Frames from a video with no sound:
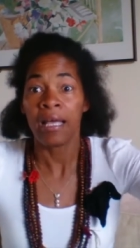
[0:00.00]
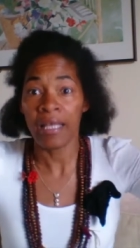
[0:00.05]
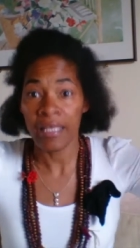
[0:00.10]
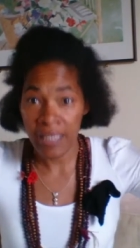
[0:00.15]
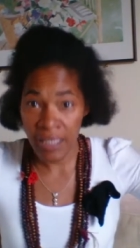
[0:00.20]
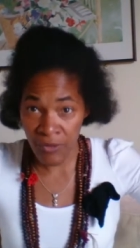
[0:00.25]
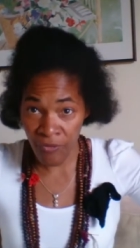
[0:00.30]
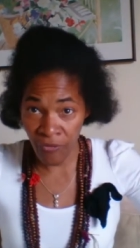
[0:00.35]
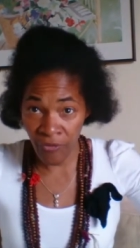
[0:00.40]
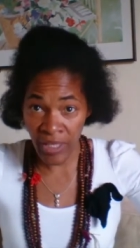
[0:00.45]

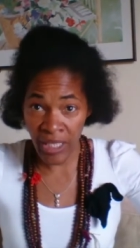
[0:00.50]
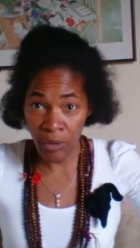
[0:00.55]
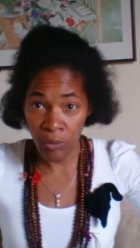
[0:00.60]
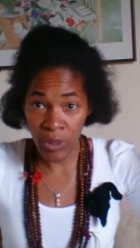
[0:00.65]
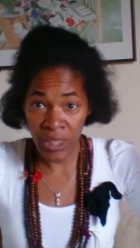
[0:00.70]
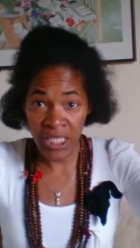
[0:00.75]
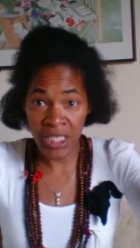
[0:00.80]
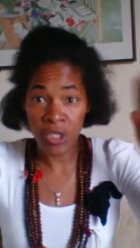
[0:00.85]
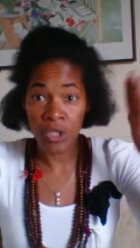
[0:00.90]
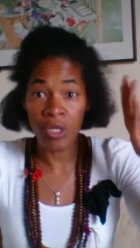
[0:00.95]
it's
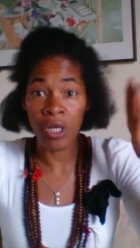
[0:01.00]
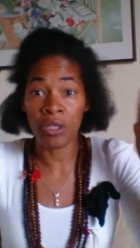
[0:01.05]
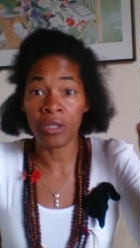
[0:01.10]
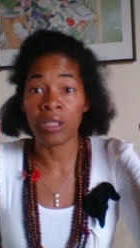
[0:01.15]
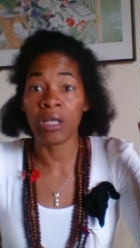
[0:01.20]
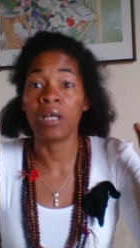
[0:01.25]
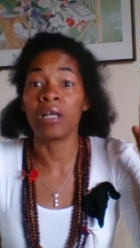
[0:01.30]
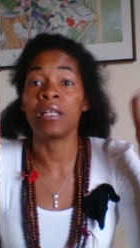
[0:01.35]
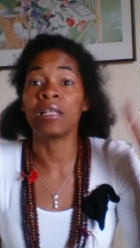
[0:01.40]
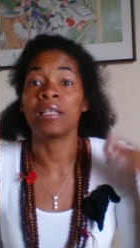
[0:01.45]
very it's not
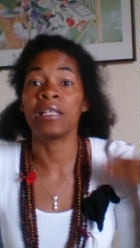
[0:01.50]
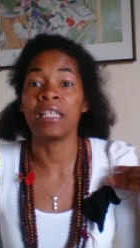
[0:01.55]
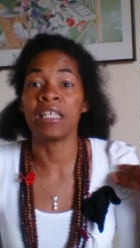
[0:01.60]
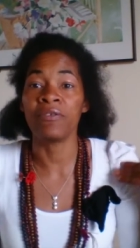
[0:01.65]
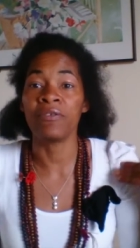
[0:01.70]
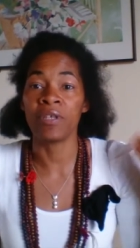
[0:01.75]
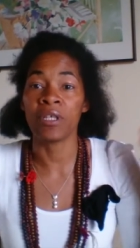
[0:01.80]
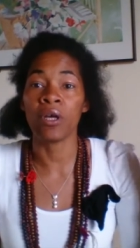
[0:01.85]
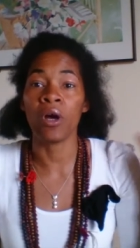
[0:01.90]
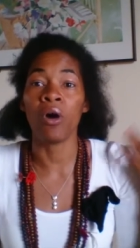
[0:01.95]

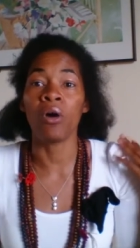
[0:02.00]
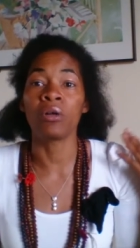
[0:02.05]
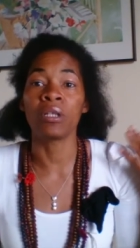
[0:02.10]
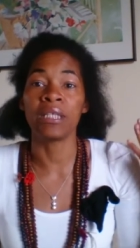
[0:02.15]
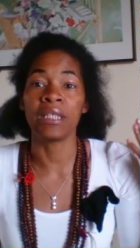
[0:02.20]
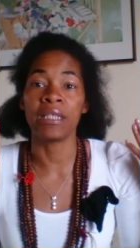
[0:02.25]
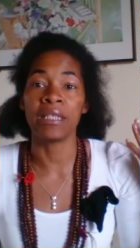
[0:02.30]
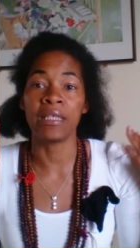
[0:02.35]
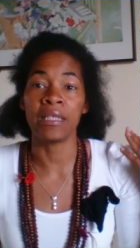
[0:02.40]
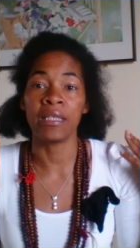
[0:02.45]
living
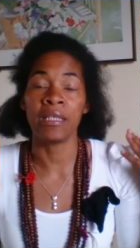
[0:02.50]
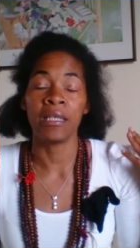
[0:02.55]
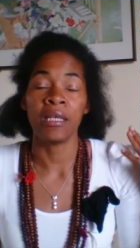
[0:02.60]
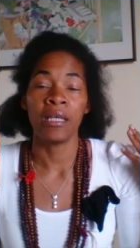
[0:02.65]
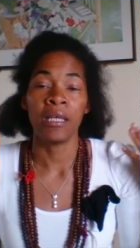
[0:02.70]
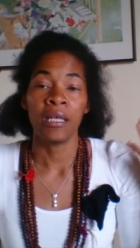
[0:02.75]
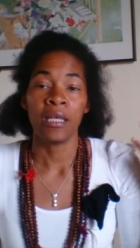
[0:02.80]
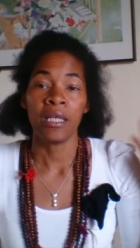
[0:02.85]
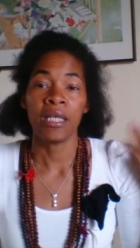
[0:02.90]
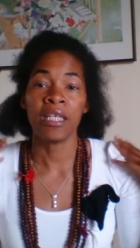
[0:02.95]
only
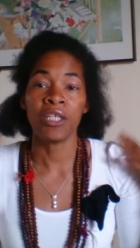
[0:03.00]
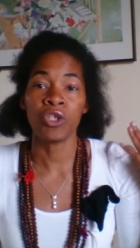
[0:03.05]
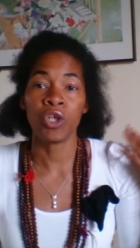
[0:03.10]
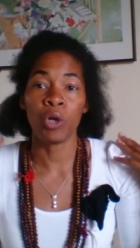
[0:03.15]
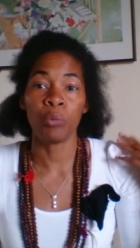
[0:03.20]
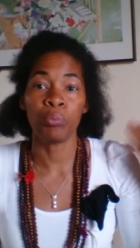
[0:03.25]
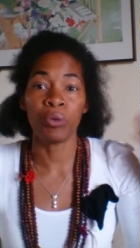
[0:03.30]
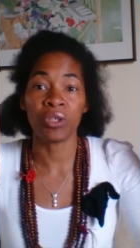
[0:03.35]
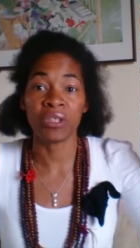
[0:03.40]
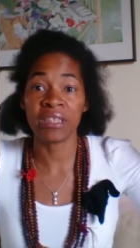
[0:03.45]
in
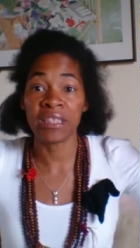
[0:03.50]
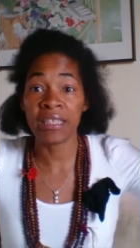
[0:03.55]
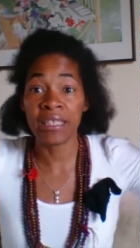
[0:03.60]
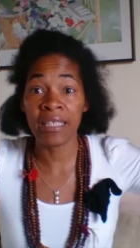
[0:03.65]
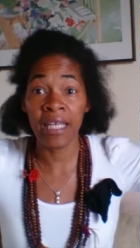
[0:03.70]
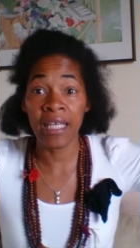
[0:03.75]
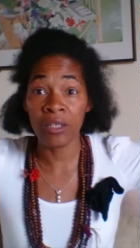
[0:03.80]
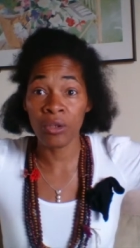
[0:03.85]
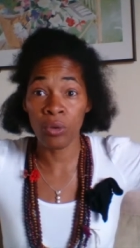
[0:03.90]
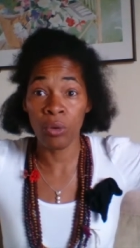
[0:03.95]
your body it
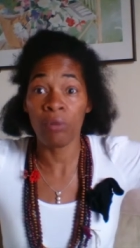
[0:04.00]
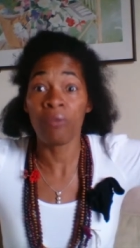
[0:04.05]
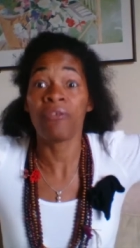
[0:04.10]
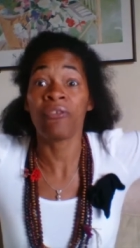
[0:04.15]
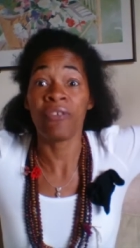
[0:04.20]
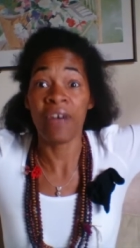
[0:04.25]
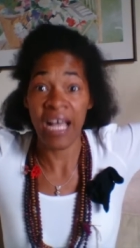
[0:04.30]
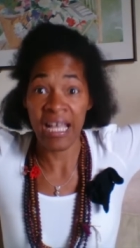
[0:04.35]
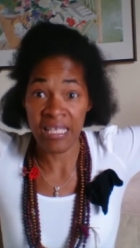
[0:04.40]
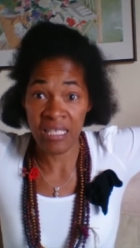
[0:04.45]
can go
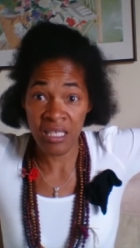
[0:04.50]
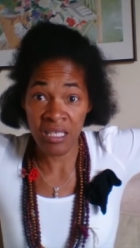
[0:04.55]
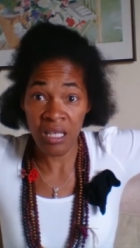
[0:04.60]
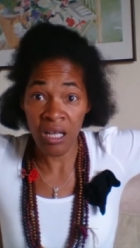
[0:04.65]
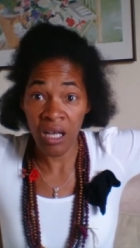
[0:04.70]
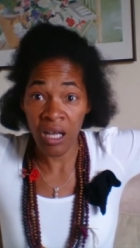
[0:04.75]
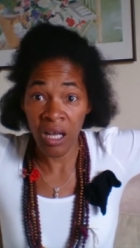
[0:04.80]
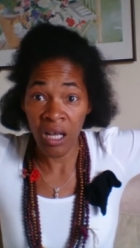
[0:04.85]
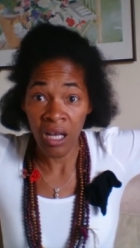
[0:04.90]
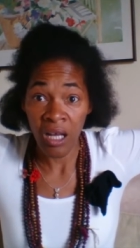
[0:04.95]

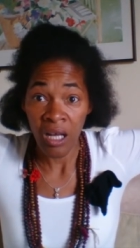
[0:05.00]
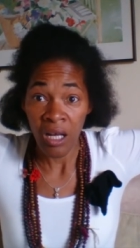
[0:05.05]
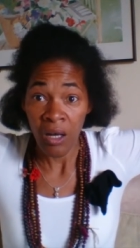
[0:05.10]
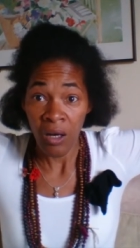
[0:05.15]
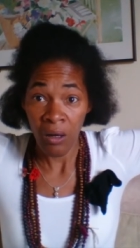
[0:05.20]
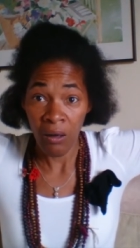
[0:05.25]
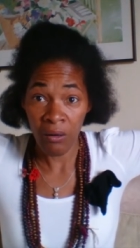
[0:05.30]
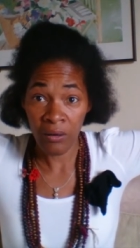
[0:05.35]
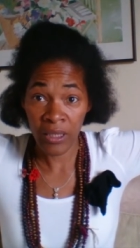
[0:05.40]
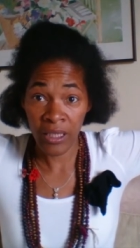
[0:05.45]
faster
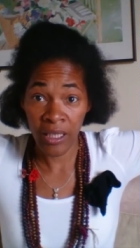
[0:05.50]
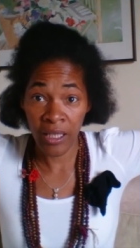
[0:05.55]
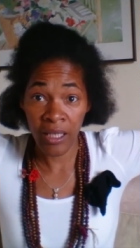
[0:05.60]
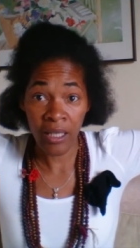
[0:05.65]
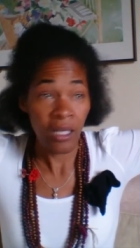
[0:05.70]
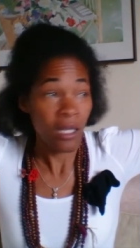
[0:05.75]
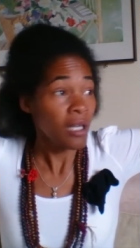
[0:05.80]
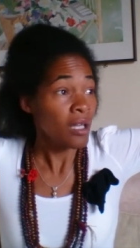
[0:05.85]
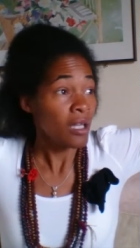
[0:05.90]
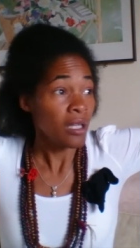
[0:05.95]

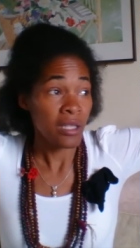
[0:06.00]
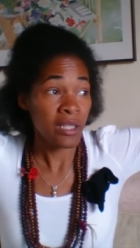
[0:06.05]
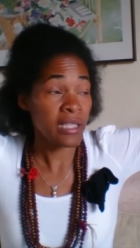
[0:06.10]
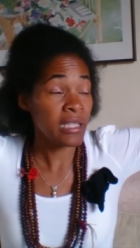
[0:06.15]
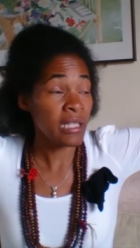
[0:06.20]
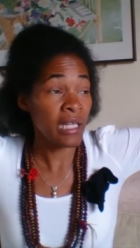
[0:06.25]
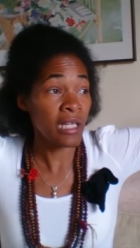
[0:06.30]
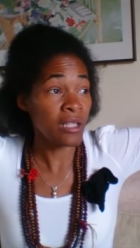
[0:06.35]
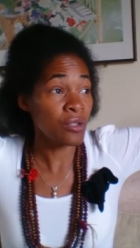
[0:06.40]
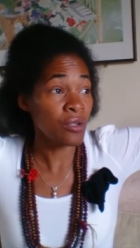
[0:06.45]
okay it
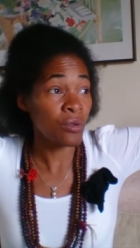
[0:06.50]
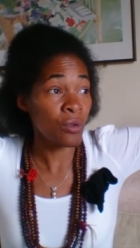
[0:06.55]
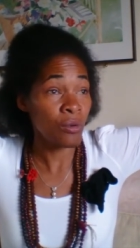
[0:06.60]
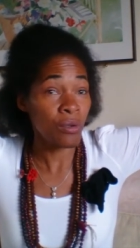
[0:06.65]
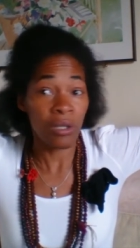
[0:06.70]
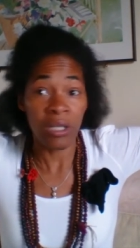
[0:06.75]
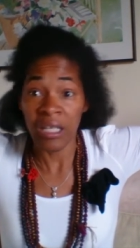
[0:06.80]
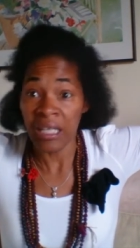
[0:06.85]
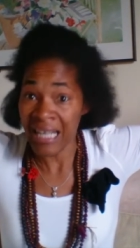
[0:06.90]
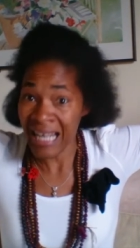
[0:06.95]
can
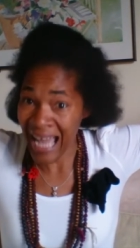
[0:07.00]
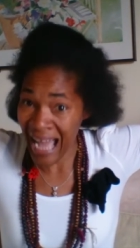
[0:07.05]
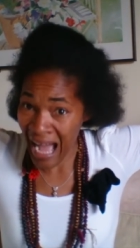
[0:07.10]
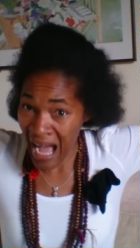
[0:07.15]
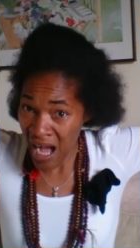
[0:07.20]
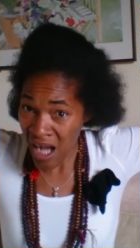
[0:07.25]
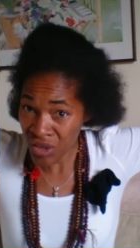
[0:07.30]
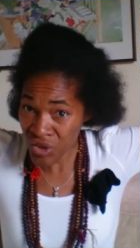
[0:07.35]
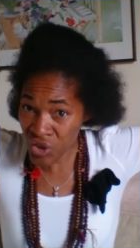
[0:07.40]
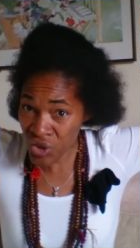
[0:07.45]
go
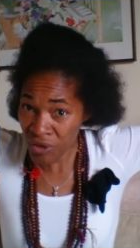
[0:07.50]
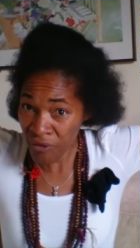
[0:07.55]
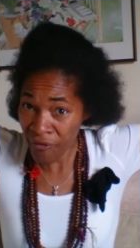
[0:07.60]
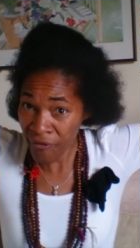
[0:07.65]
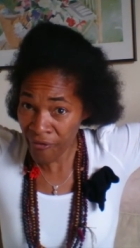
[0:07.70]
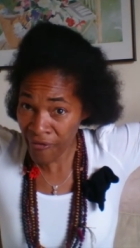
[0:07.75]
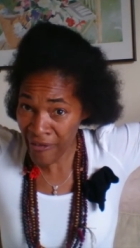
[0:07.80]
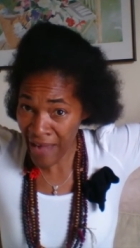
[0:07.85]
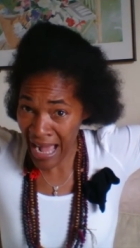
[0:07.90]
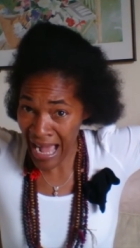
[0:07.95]
large
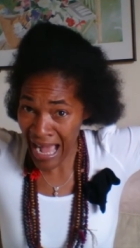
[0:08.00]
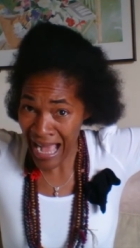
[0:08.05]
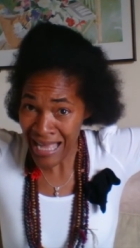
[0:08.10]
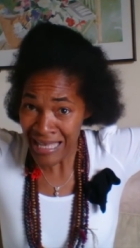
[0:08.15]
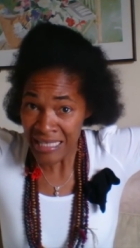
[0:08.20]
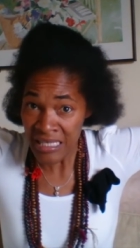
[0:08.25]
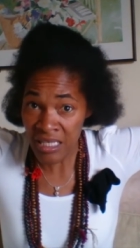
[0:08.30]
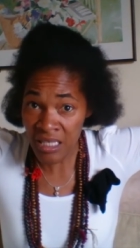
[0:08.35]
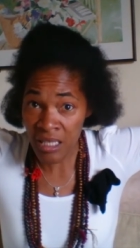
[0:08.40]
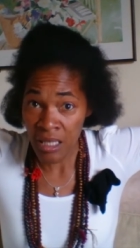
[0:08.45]

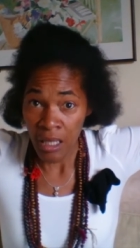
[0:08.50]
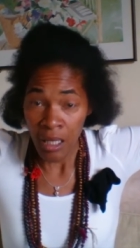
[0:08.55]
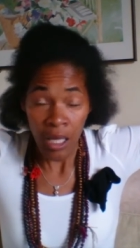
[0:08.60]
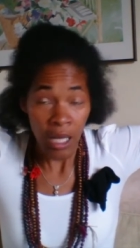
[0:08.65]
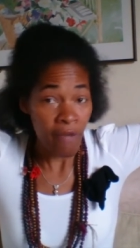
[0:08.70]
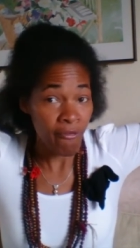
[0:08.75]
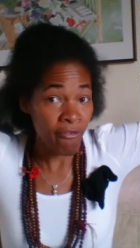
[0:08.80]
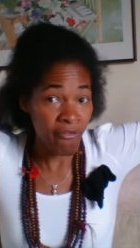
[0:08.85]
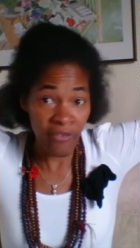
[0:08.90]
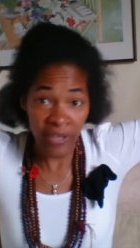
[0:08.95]
fast
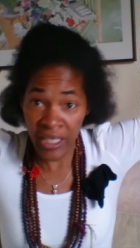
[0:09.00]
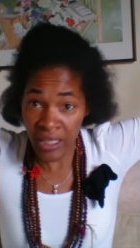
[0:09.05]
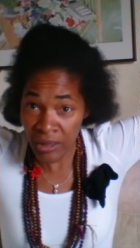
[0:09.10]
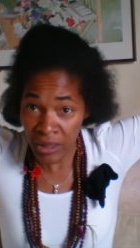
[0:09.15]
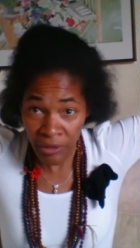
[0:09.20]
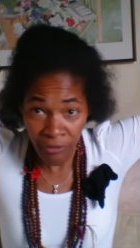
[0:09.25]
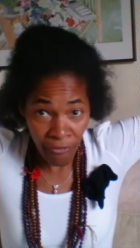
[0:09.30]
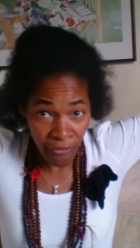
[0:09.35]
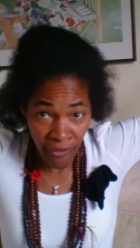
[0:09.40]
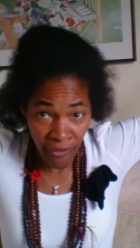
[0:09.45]

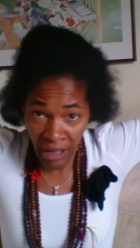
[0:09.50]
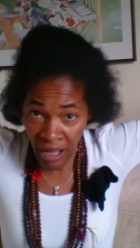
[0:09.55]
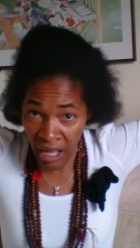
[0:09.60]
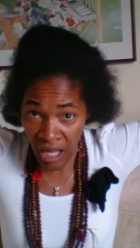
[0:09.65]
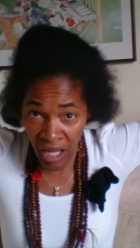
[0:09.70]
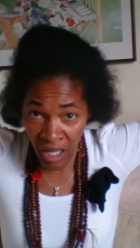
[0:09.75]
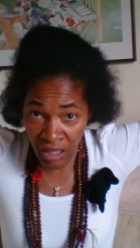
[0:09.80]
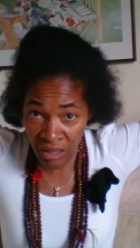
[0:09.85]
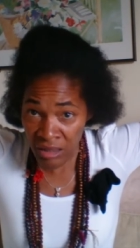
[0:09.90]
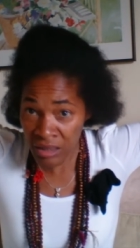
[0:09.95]
very
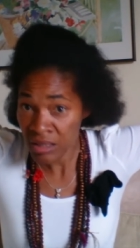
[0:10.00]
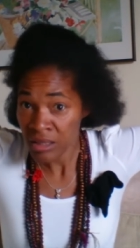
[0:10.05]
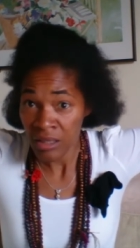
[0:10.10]
far